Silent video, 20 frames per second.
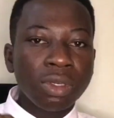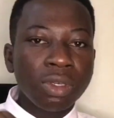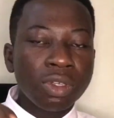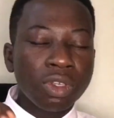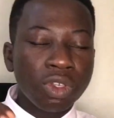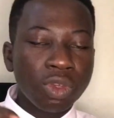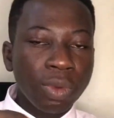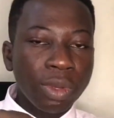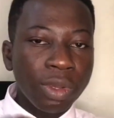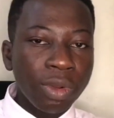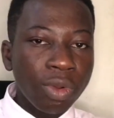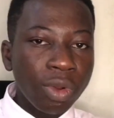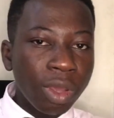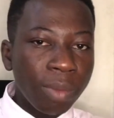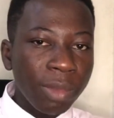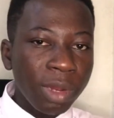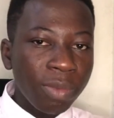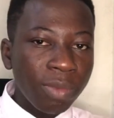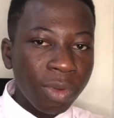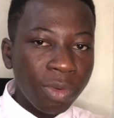So when you know the
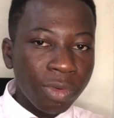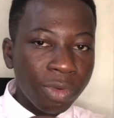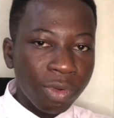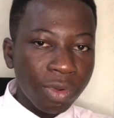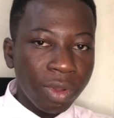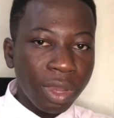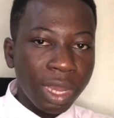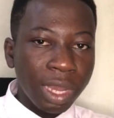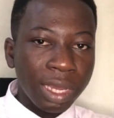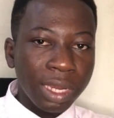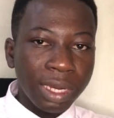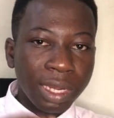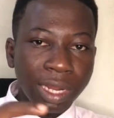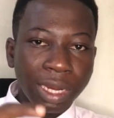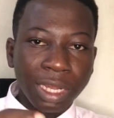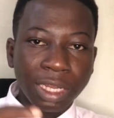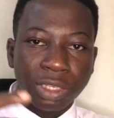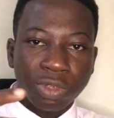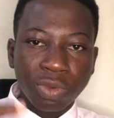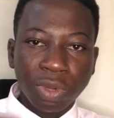minimum withdrawal, then
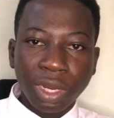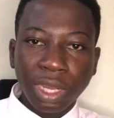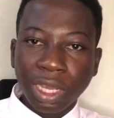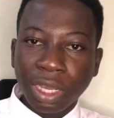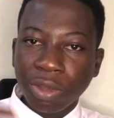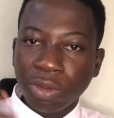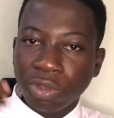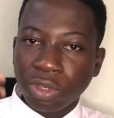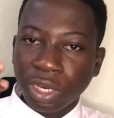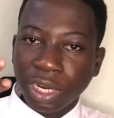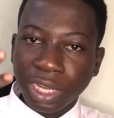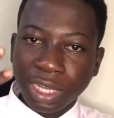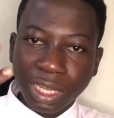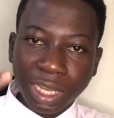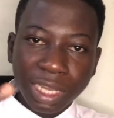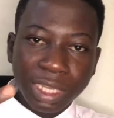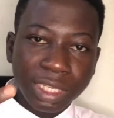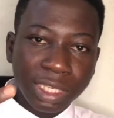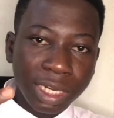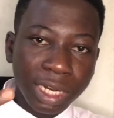it will link you to the
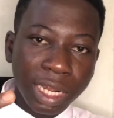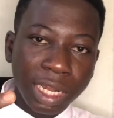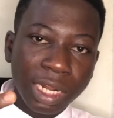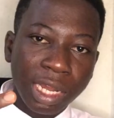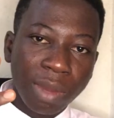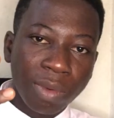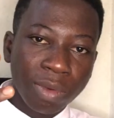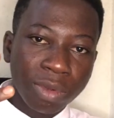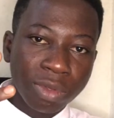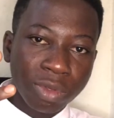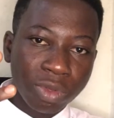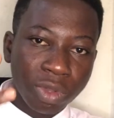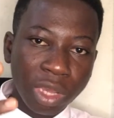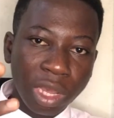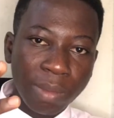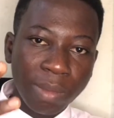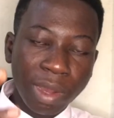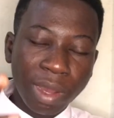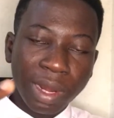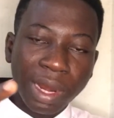third thing that I'm going to talk
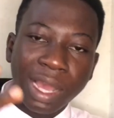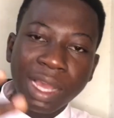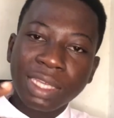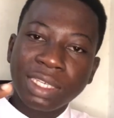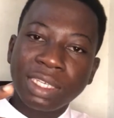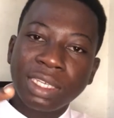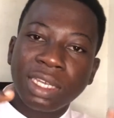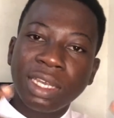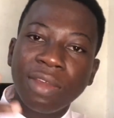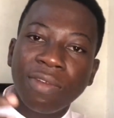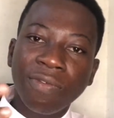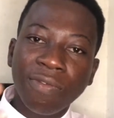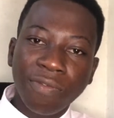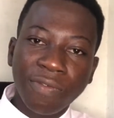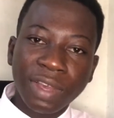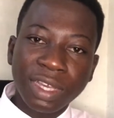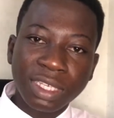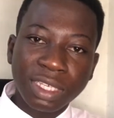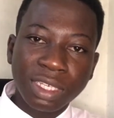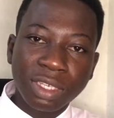about. That's
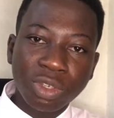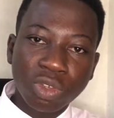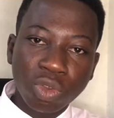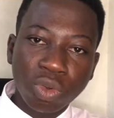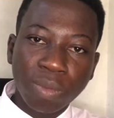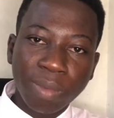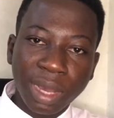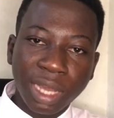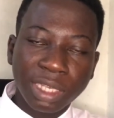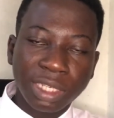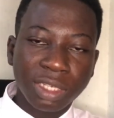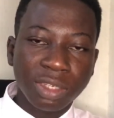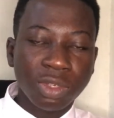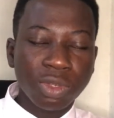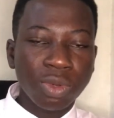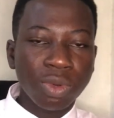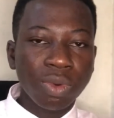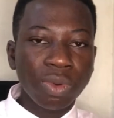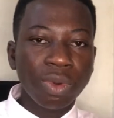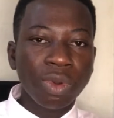investing so much.
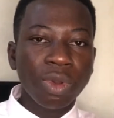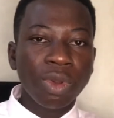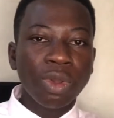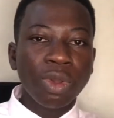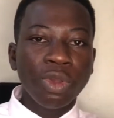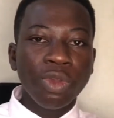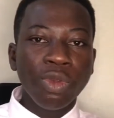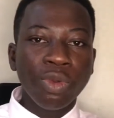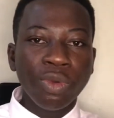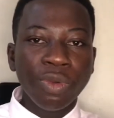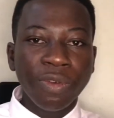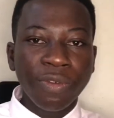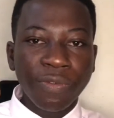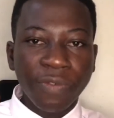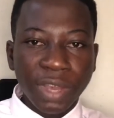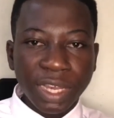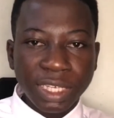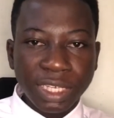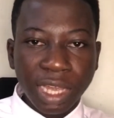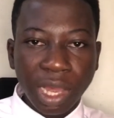So you
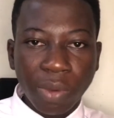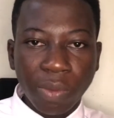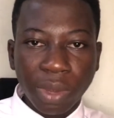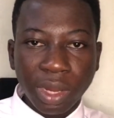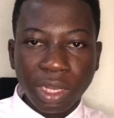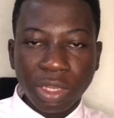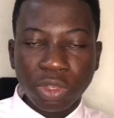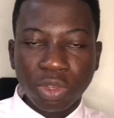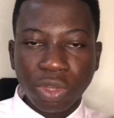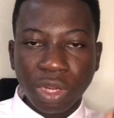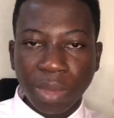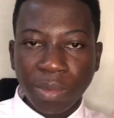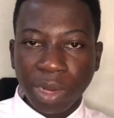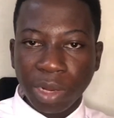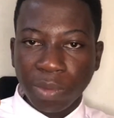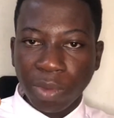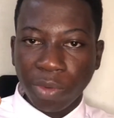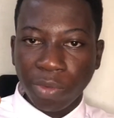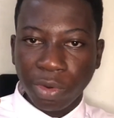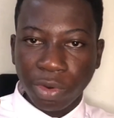invest according to the
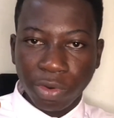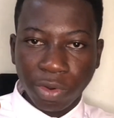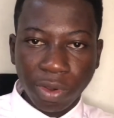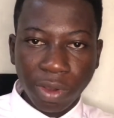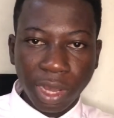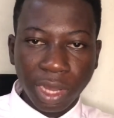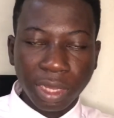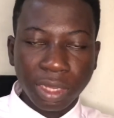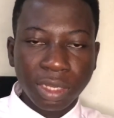minimum withdrawal.